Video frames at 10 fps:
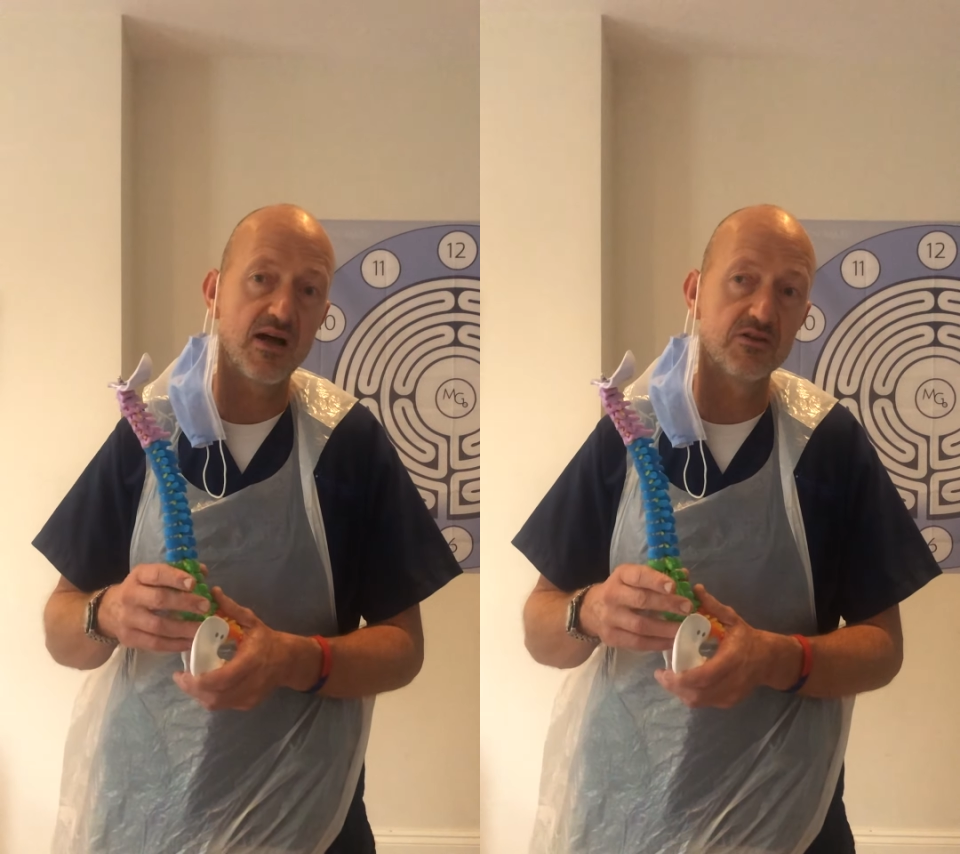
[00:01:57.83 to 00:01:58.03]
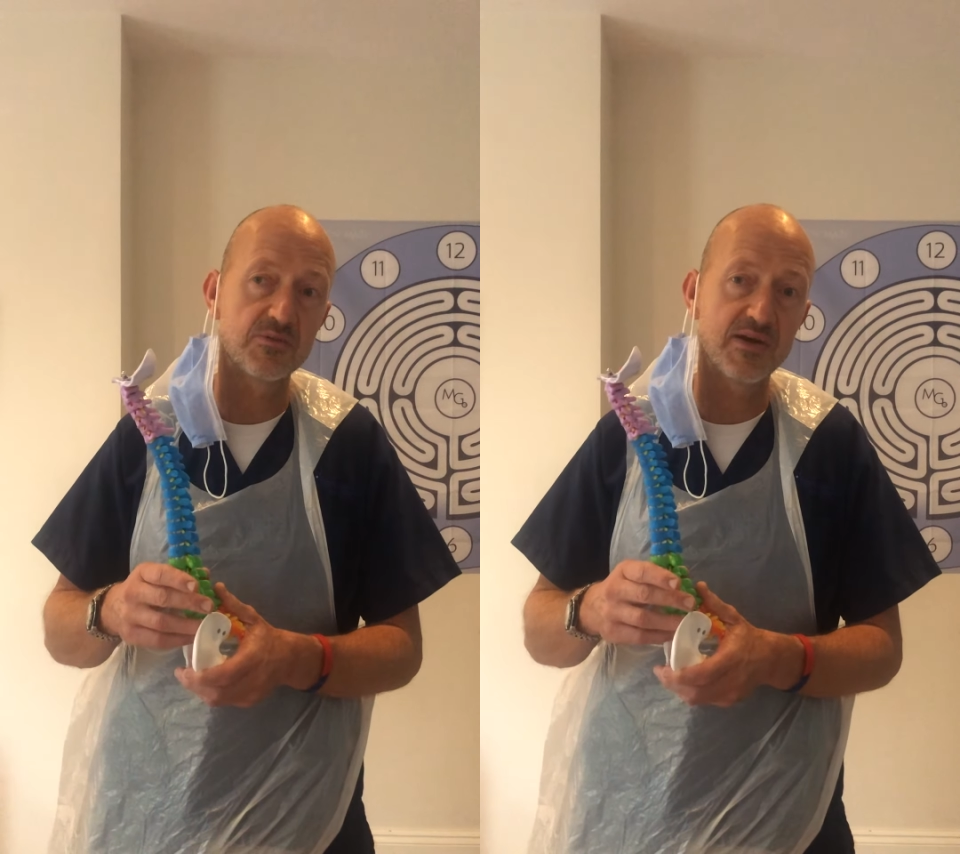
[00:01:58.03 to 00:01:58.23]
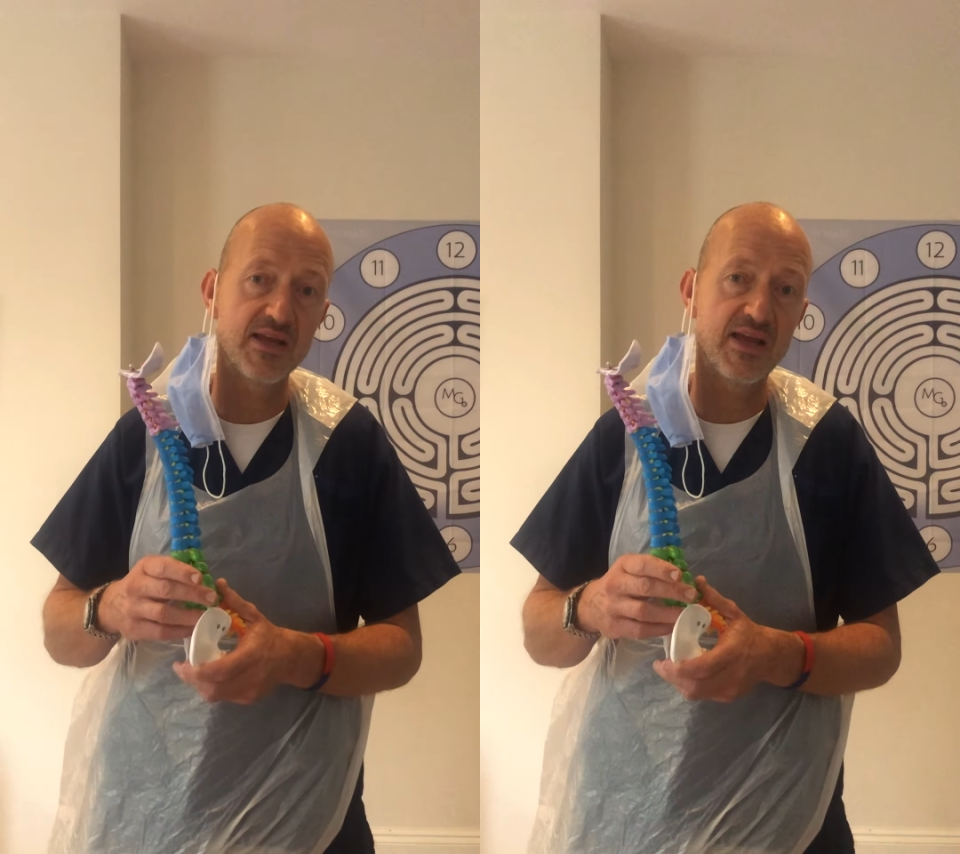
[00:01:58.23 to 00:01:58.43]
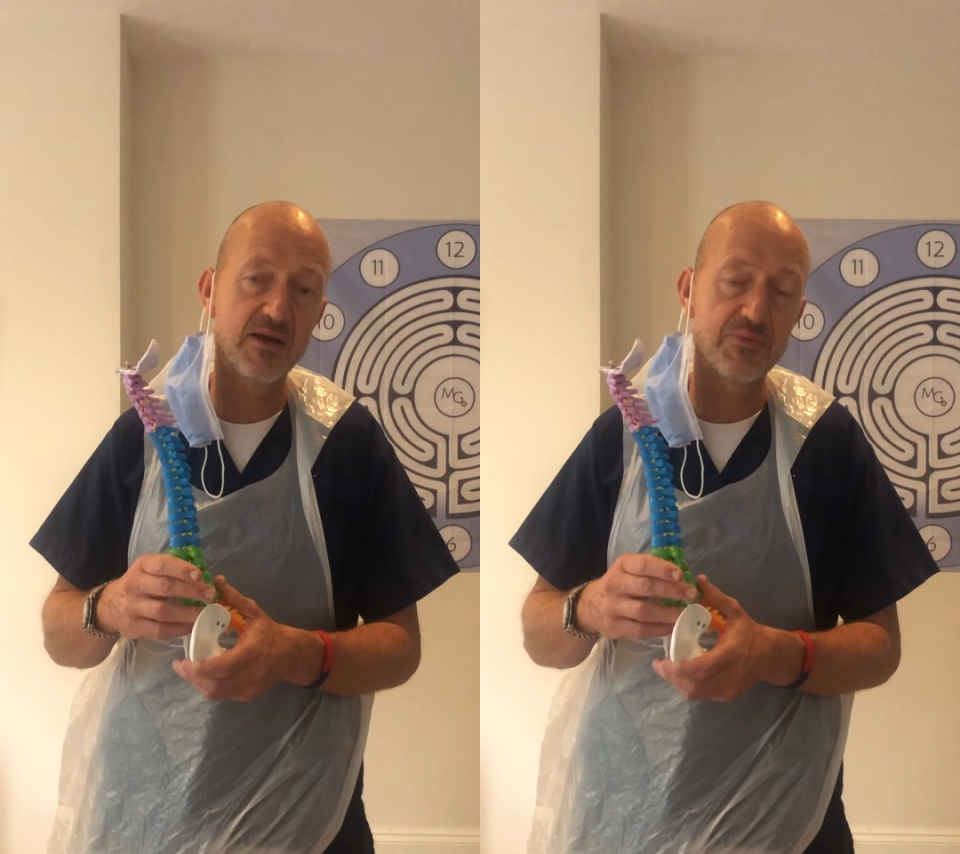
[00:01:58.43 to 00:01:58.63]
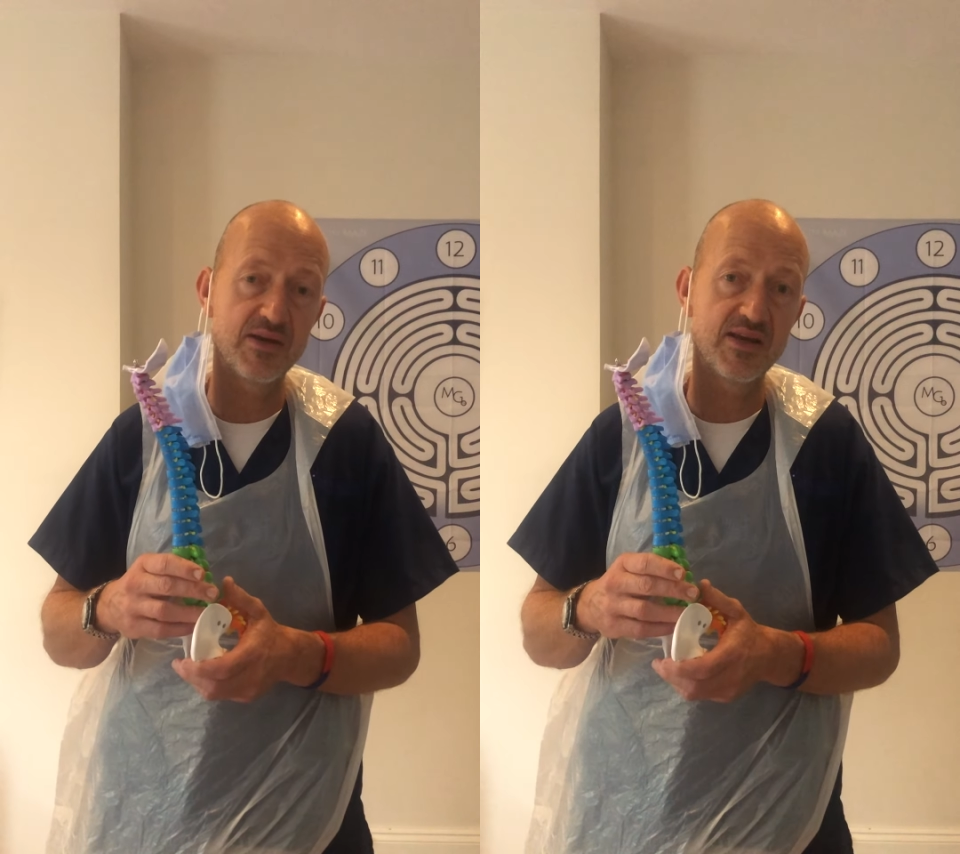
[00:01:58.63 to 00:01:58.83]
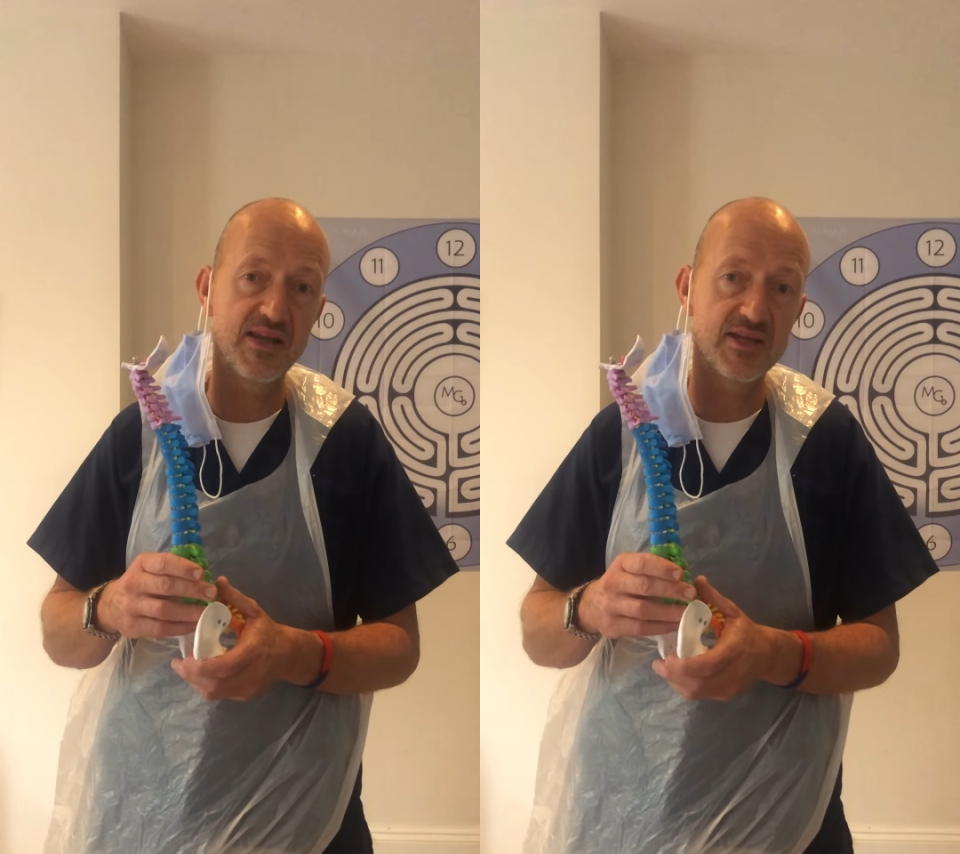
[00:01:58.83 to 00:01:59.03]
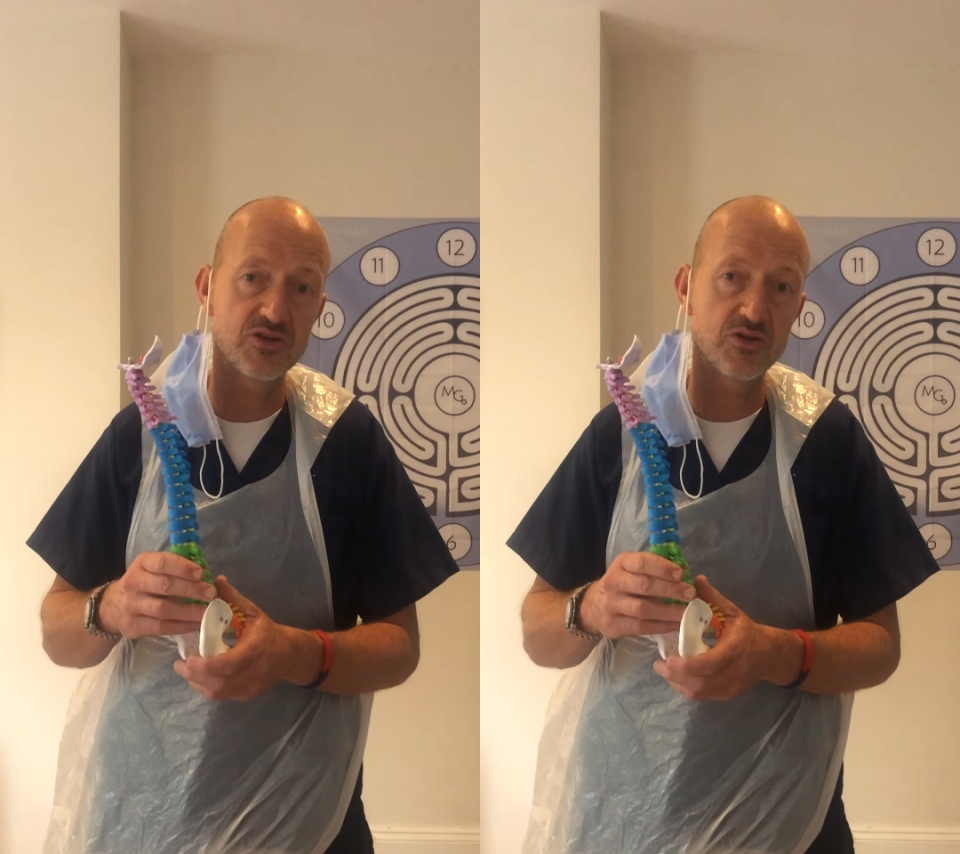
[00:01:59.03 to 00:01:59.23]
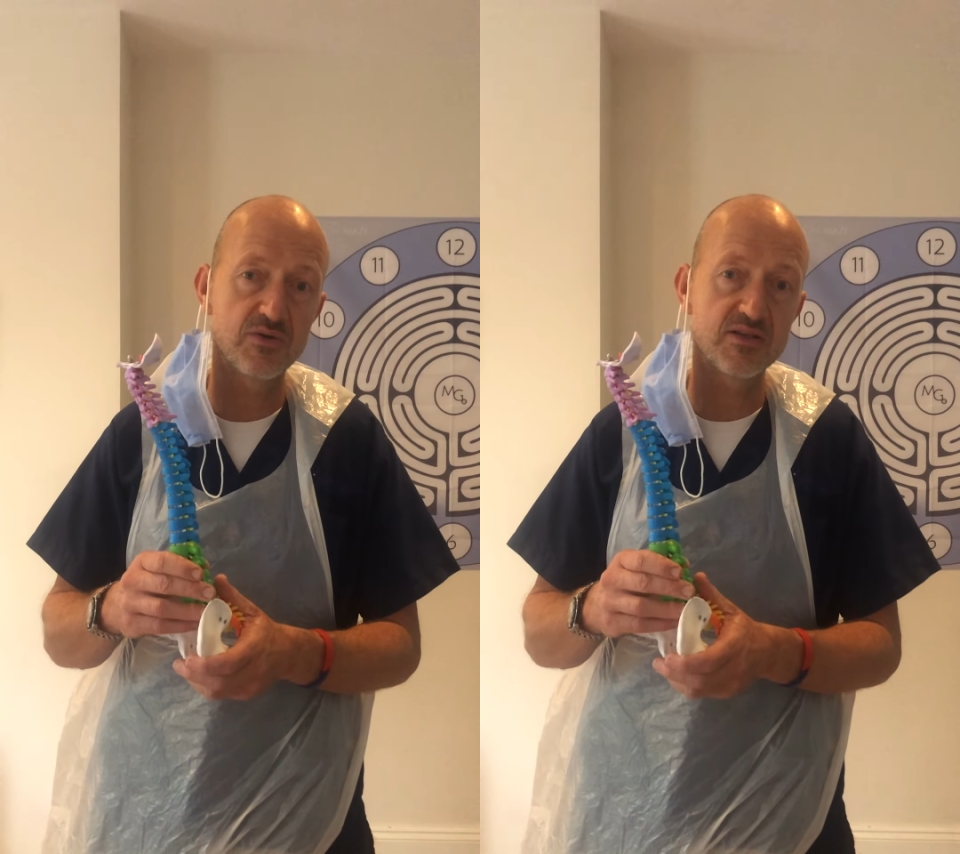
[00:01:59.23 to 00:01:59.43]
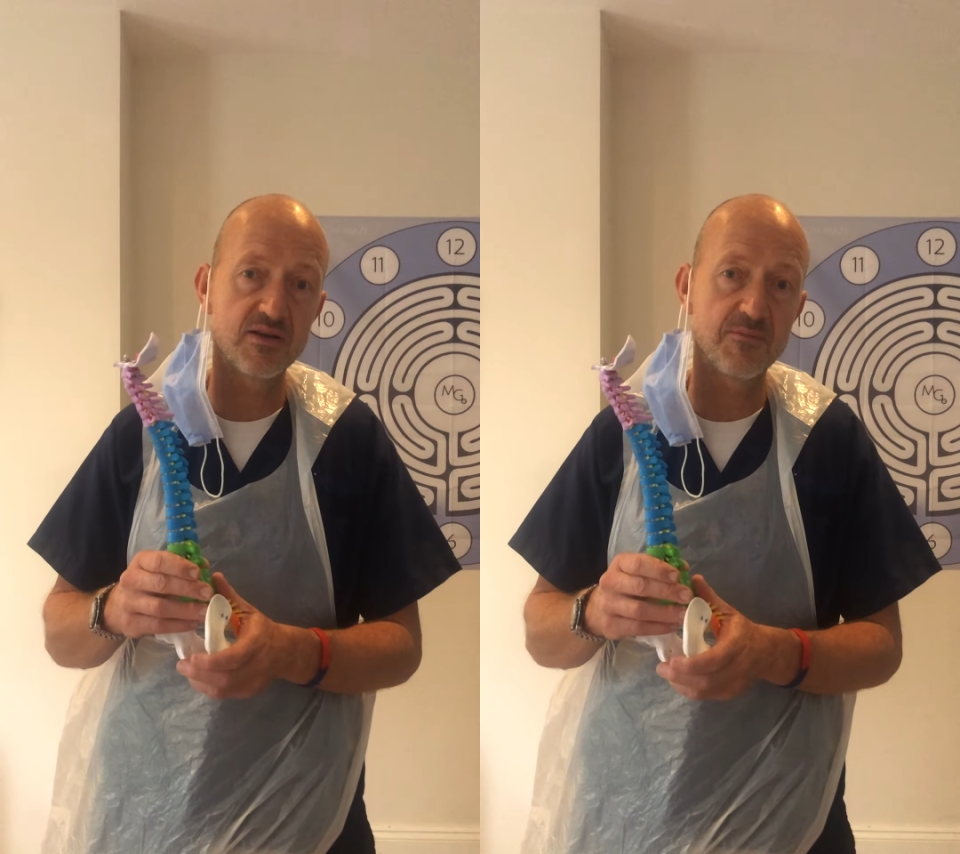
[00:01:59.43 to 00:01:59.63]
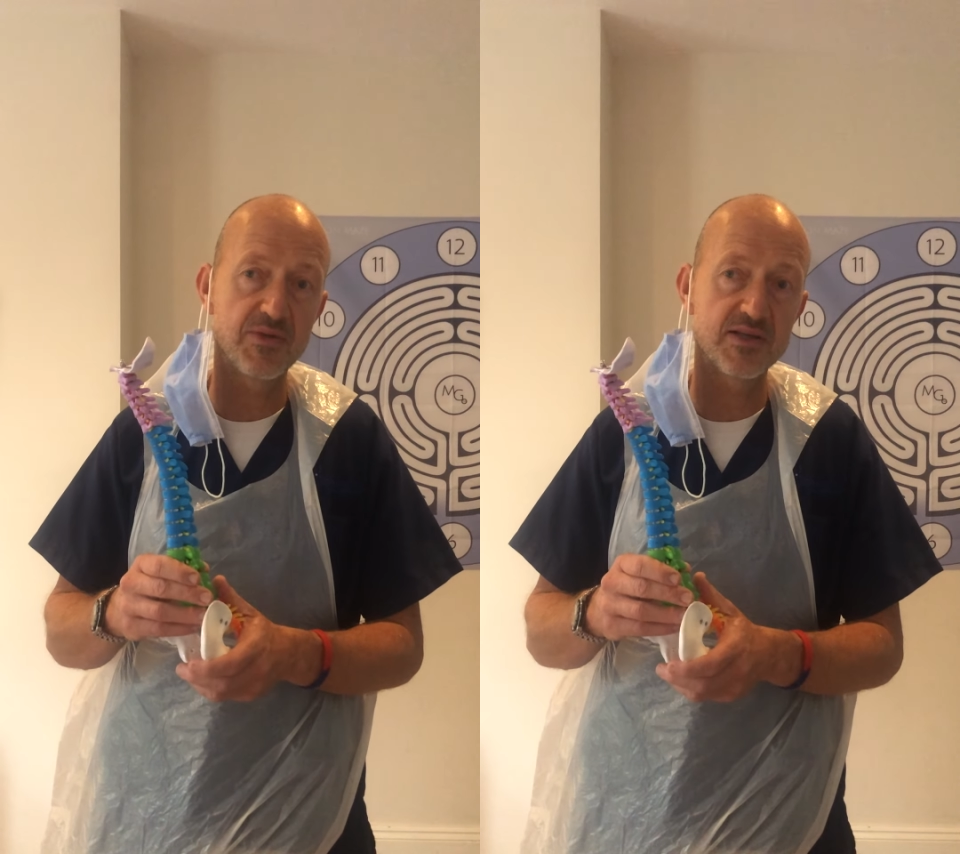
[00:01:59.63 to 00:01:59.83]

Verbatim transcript: ultimately a hip and a knee issue is a,